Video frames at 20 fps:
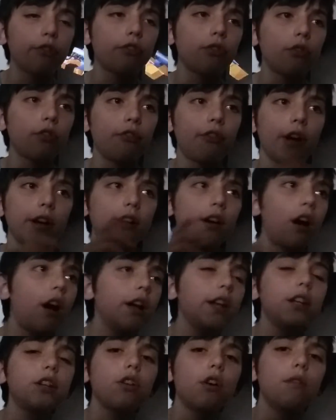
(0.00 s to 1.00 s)
sort of like
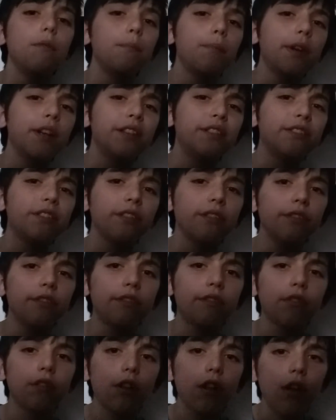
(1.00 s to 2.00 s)
honeycomb
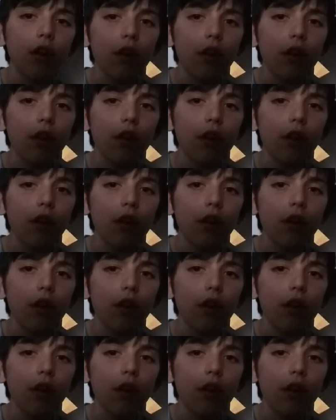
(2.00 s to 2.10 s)
pieces.